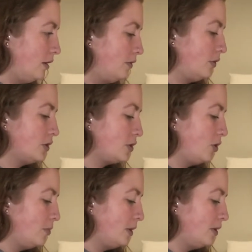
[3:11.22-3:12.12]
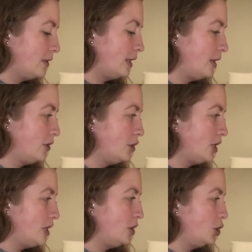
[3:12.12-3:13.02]
For Scorpio's
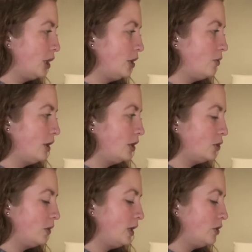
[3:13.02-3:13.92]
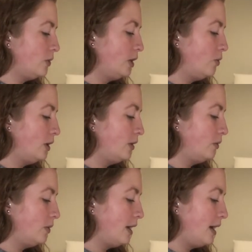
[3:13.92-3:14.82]
energy, January 2021, what
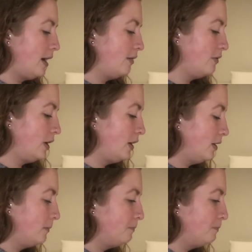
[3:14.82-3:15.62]
do we have here?